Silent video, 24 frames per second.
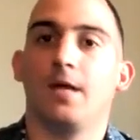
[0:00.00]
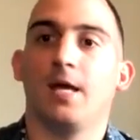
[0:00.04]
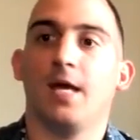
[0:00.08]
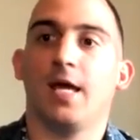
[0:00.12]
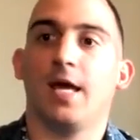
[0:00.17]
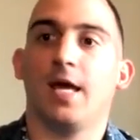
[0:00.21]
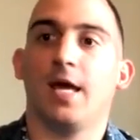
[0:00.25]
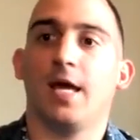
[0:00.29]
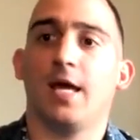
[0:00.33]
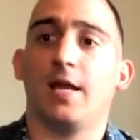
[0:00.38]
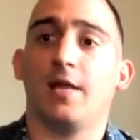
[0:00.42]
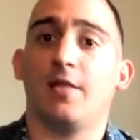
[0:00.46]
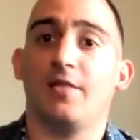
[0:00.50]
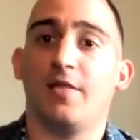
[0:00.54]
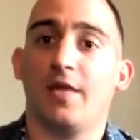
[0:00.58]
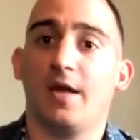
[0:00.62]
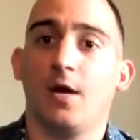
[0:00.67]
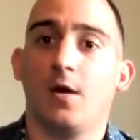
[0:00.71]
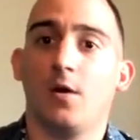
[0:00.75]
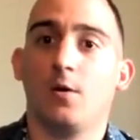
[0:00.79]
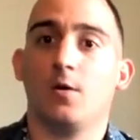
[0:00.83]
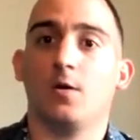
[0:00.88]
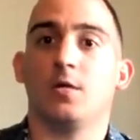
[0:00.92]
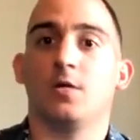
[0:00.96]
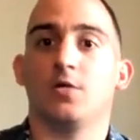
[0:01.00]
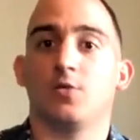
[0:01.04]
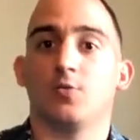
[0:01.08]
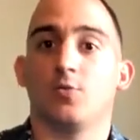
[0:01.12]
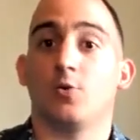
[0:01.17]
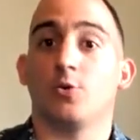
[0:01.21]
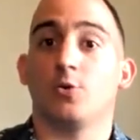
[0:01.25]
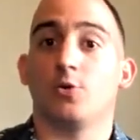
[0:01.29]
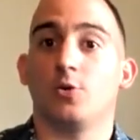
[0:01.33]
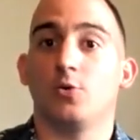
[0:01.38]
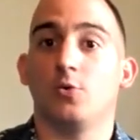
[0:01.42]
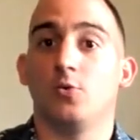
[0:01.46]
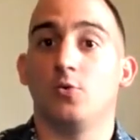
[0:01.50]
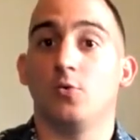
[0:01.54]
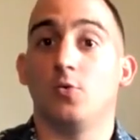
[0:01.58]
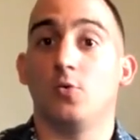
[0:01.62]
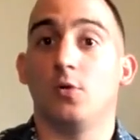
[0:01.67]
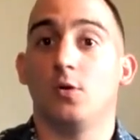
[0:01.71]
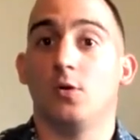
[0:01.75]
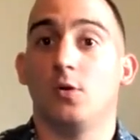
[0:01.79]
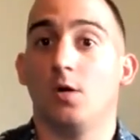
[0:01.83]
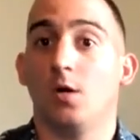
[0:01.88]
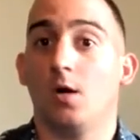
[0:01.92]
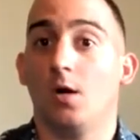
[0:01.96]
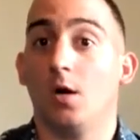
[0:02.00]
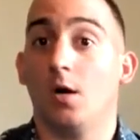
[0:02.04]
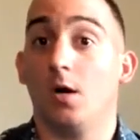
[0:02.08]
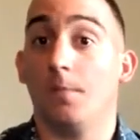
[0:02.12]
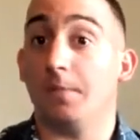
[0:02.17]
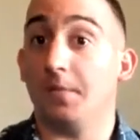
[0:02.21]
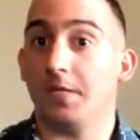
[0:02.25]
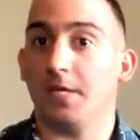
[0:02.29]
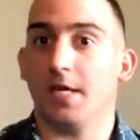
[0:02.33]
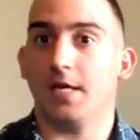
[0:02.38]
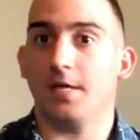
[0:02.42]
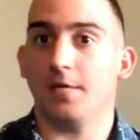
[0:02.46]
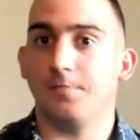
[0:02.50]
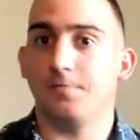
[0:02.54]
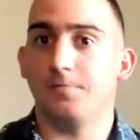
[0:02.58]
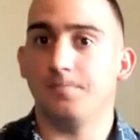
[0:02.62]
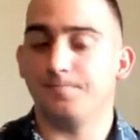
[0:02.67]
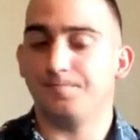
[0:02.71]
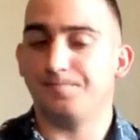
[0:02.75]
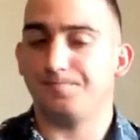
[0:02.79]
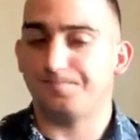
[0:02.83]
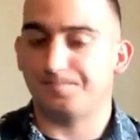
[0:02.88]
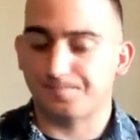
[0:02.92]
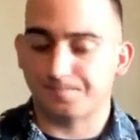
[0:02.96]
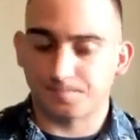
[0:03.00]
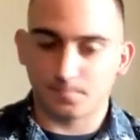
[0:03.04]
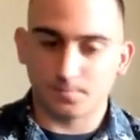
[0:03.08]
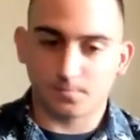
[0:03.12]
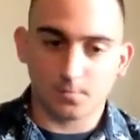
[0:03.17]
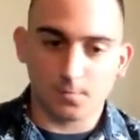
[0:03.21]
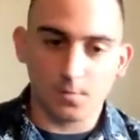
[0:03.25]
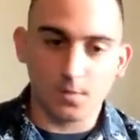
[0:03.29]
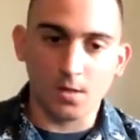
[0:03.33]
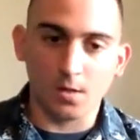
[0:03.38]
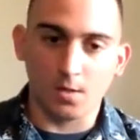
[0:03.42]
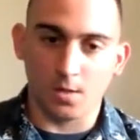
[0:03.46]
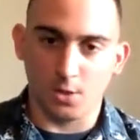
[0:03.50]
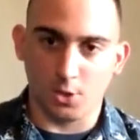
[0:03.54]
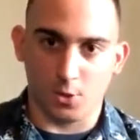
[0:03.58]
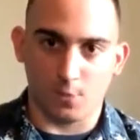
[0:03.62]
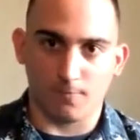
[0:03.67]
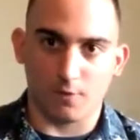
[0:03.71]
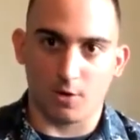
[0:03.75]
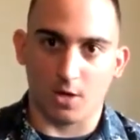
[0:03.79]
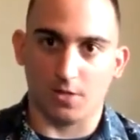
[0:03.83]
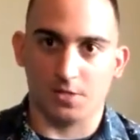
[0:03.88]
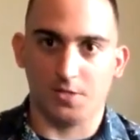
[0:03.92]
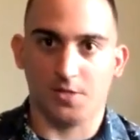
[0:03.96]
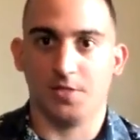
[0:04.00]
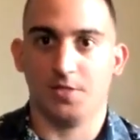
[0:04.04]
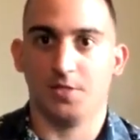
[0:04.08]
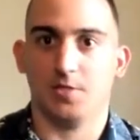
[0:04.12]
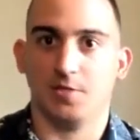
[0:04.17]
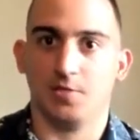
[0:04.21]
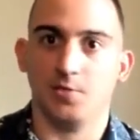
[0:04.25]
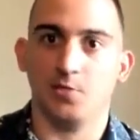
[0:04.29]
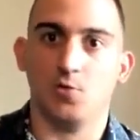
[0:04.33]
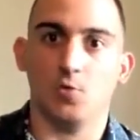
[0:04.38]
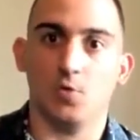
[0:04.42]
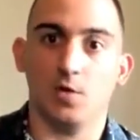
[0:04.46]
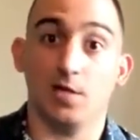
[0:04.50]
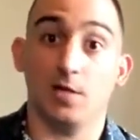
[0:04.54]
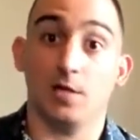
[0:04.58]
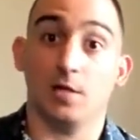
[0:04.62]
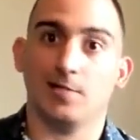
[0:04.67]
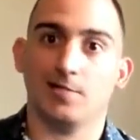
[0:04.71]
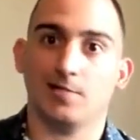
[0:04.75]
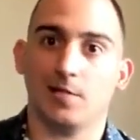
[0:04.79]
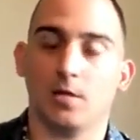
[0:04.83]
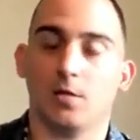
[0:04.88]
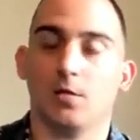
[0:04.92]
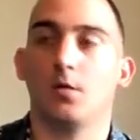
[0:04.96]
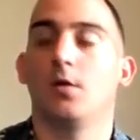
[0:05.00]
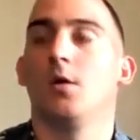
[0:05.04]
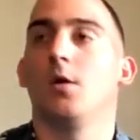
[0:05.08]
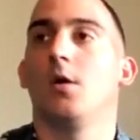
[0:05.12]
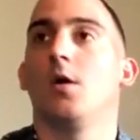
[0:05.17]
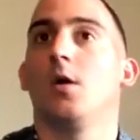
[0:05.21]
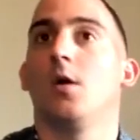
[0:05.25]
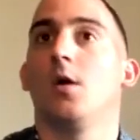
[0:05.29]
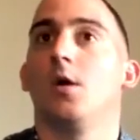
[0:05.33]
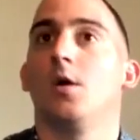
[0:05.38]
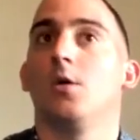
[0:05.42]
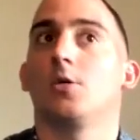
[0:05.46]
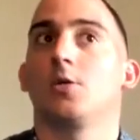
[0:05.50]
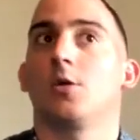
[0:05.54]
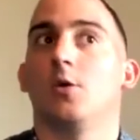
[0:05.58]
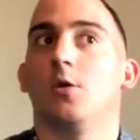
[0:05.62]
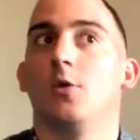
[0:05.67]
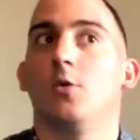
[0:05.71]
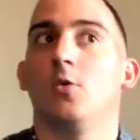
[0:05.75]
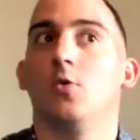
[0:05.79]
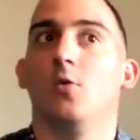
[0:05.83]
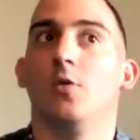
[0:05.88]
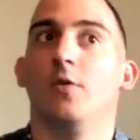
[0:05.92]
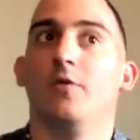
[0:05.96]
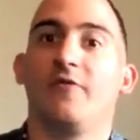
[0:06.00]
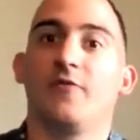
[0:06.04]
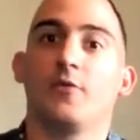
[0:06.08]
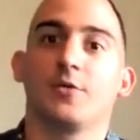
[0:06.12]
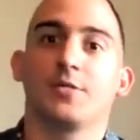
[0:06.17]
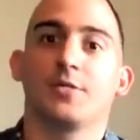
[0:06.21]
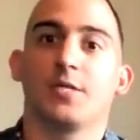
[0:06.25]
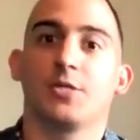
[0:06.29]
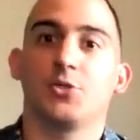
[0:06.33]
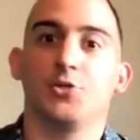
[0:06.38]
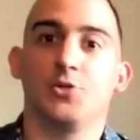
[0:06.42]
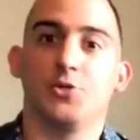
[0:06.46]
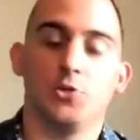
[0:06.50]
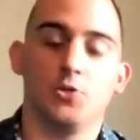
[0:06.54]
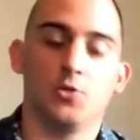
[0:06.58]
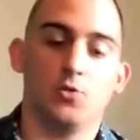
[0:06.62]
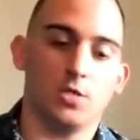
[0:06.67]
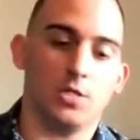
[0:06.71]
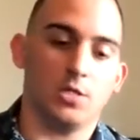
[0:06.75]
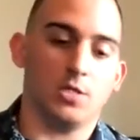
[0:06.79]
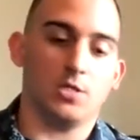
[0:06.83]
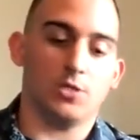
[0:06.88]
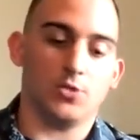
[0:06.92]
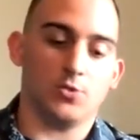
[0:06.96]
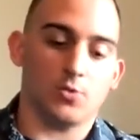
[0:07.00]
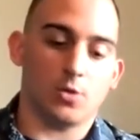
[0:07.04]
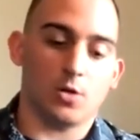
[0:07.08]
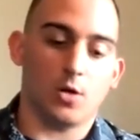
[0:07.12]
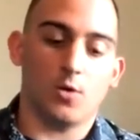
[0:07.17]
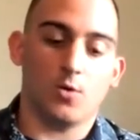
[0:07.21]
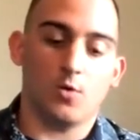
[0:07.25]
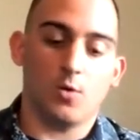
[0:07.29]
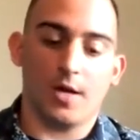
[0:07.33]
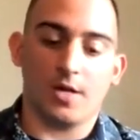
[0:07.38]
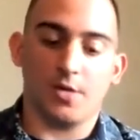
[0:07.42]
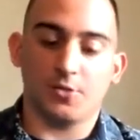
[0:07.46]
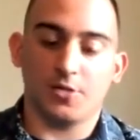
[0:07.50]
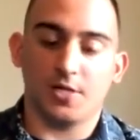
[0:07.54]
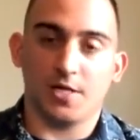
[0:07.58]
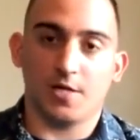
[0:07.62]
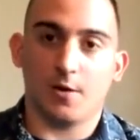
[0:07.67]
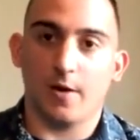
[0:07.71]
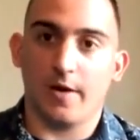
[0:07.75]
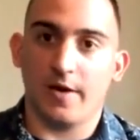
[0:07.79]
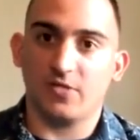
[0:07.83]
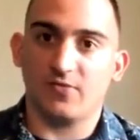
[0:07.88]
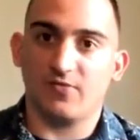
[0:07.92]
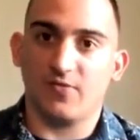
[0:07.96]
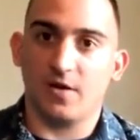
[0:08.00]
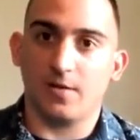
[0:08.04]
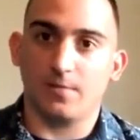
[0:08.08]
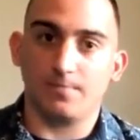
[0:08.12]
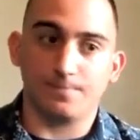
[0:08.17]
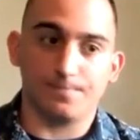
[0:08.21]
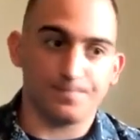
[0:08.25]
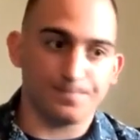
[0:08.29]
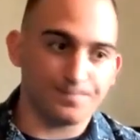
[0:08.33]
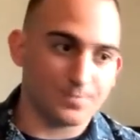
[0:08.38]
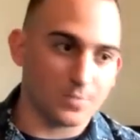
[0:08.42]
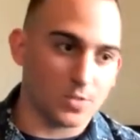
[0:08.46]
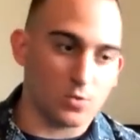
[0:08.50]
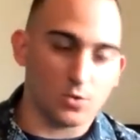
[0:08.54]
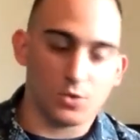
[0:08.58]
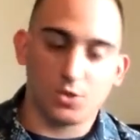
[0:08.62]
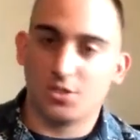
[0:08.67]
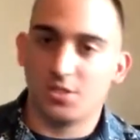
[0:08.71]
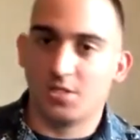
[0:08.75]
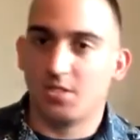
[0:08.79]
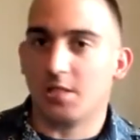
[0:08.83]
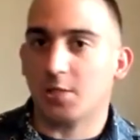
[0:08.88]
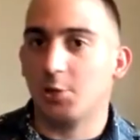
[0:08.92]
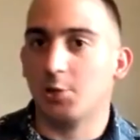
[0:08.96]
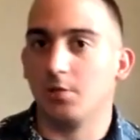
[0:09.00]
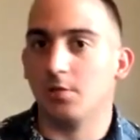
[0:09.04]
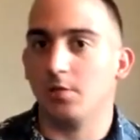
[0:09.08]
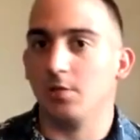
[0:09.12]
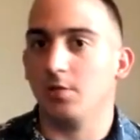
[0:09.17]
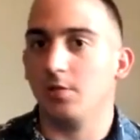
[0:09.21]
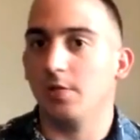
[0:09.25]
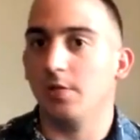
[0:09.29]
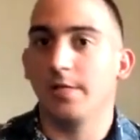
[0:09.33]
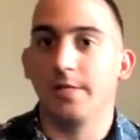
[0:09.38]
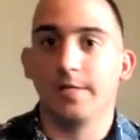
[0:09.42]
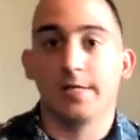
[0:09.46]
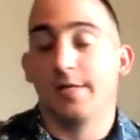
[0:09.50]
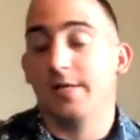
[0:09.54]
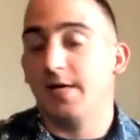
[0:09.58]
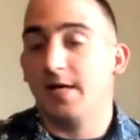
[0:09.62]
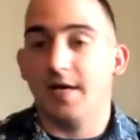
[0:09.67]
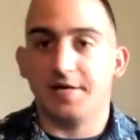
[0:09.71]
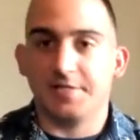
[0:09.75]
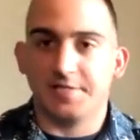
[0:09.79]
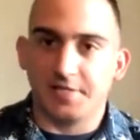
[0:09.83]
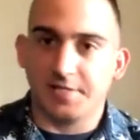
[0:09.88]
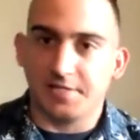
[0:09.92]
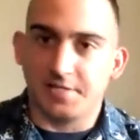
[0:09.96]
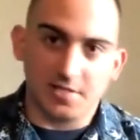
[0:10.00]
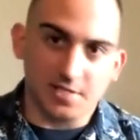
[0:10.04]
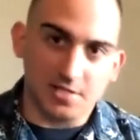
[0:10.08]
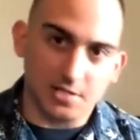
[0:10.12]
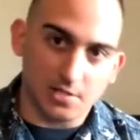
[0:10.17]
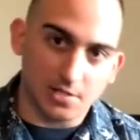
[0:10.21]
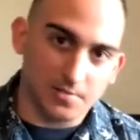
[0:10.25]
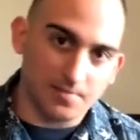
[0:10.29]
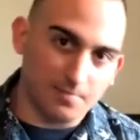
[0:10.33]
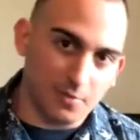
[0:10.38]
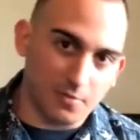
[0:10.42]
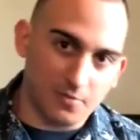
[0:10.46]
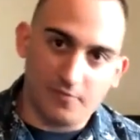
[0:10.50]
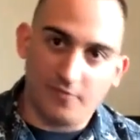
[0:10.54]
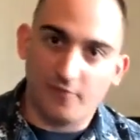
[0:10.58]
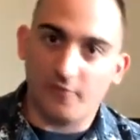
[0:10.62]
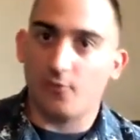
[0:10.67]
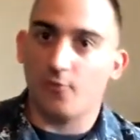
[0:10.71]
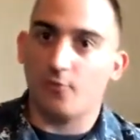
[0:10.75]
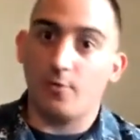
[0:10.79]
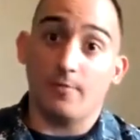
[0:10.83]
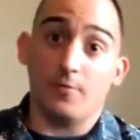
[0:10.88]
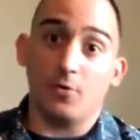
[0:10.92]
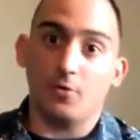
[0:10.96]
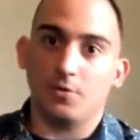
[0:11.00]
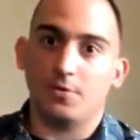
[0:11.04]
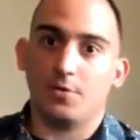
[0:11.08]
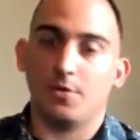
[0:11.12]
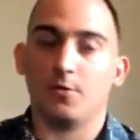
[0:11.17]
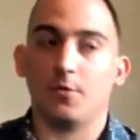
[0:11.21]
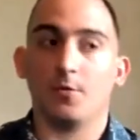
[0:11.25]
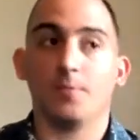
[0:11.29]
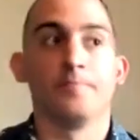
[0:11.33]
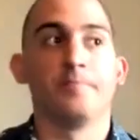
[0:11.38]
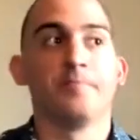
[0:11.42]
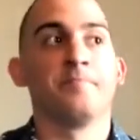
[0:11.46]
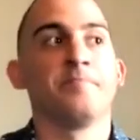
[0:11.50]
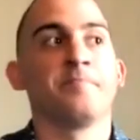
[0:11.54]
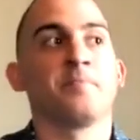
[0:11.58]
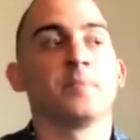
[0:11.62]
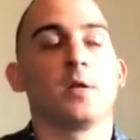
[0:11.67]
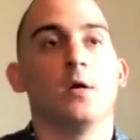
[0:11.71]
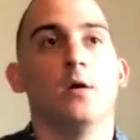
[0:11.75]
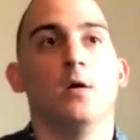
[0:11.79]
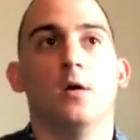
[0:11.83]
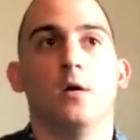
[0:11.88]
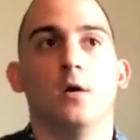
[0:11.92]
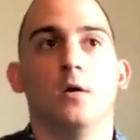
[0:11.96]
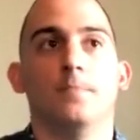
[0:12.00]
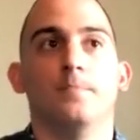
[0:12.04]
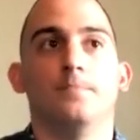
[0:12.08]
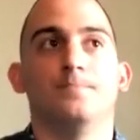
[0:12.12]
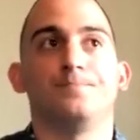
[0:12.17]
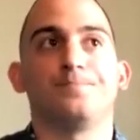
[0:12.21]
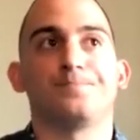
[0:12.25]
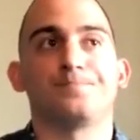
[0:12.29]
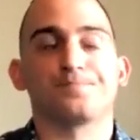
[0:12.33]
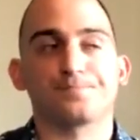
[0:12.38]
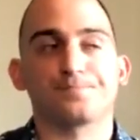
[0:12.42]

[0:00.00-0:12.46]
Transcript: And there is where you begin your process into enlisting. So the first thing that you do is you'll go and you take your ASVAB, which is essentially the SATs, but for the military. So